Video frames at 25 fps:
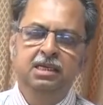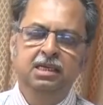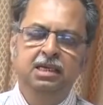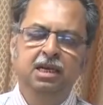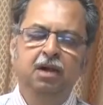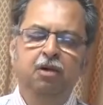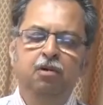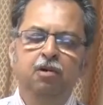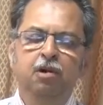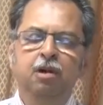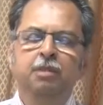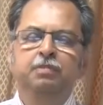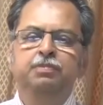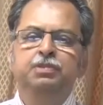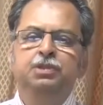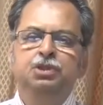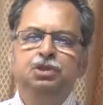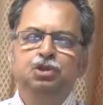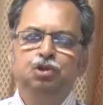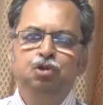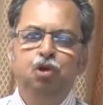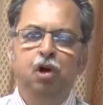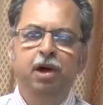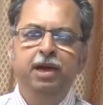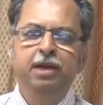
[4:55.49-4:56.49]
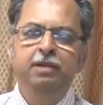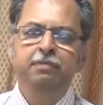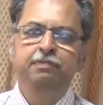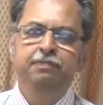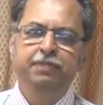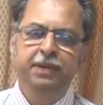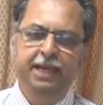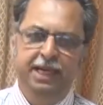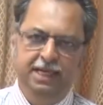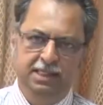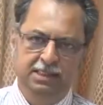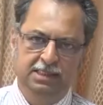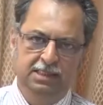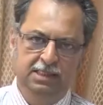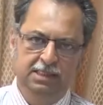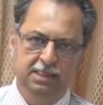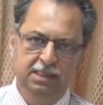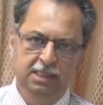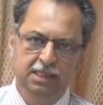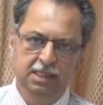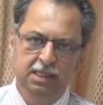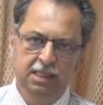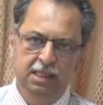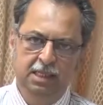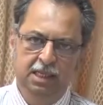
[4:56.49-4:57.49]
develop joint pains
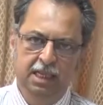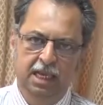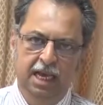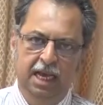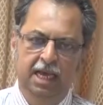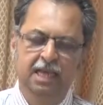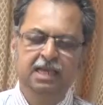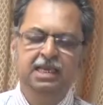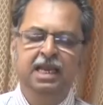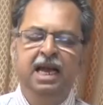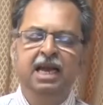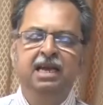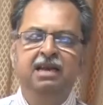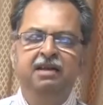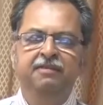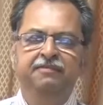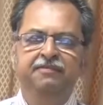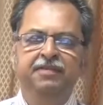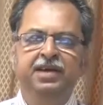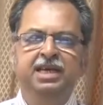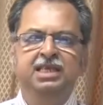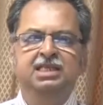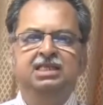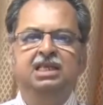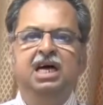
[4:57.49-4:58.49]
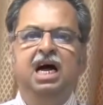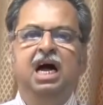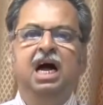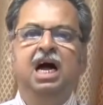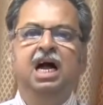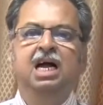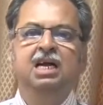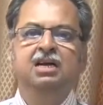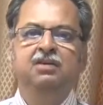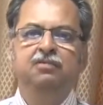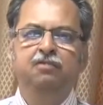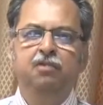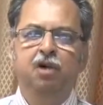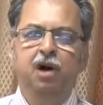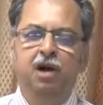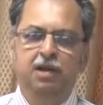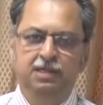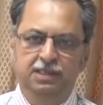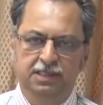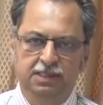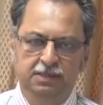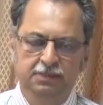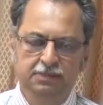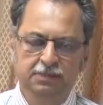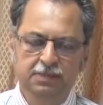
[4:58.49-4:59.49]
and that affects the heart
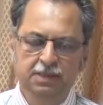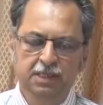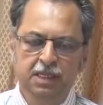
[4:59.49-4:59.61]
valves.